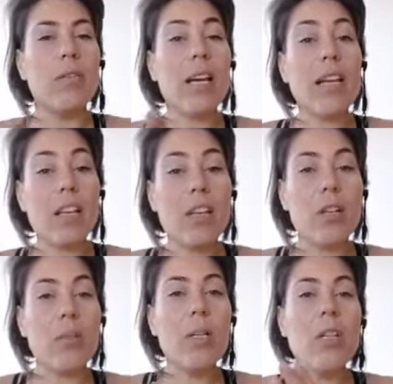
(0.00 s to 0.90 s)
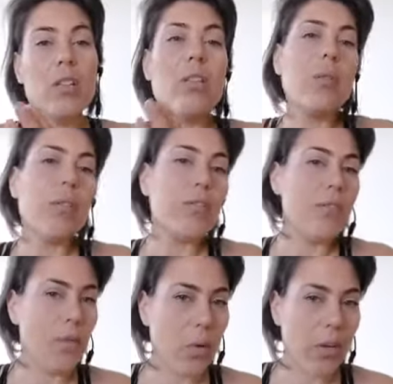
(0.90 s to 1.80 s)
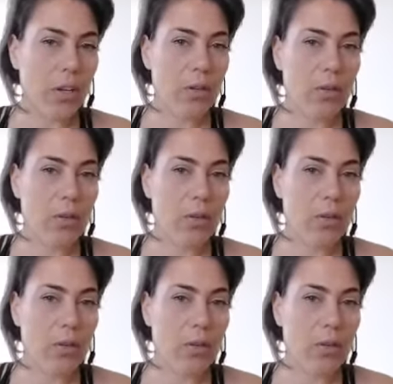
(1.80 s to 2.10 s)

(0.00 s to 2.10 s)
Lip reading: vacuum to do it for you.